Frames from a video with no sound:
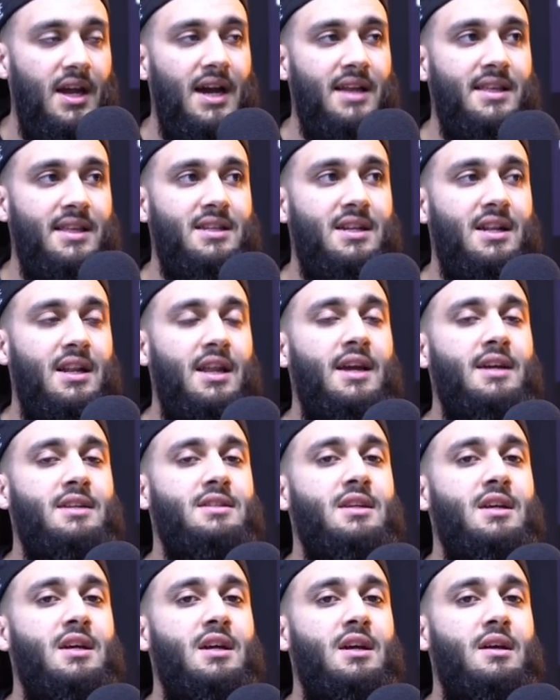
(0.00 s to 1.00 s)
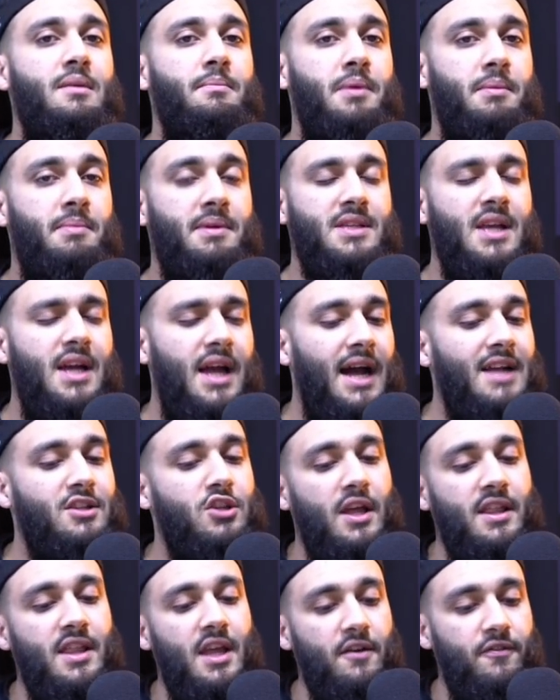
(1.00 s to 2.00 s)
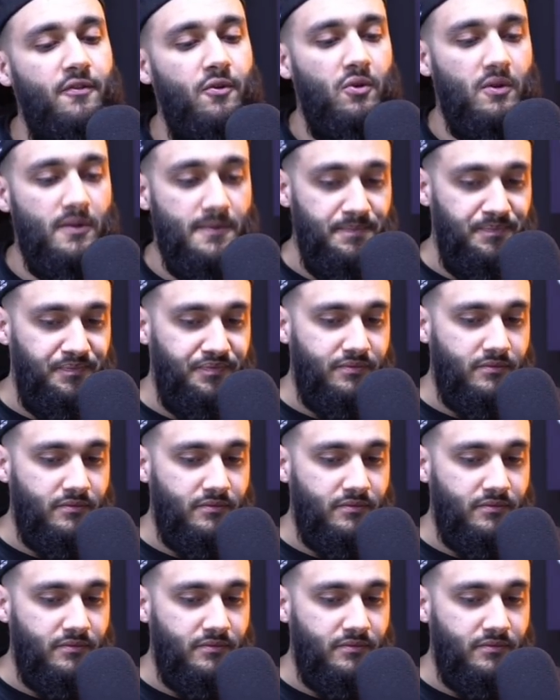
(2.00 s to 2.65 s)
and they'd collect bin bags, and therefore